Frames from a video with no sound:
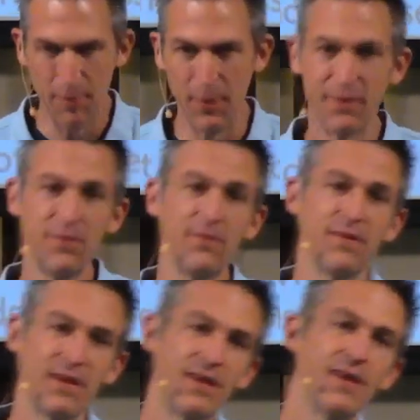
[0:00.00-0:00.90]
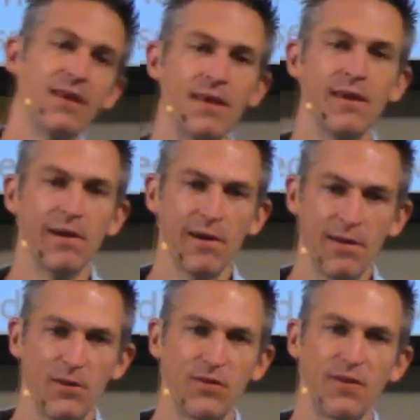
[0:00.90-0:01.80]
But this is a king here, and
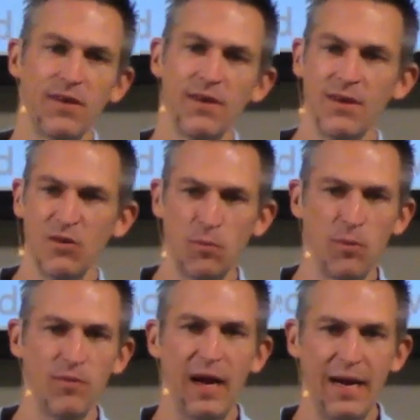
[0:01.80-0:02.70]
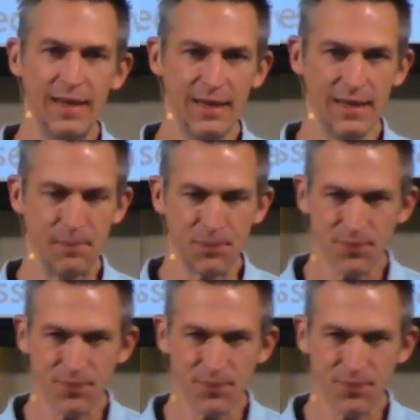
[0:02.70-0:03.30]
this king is providing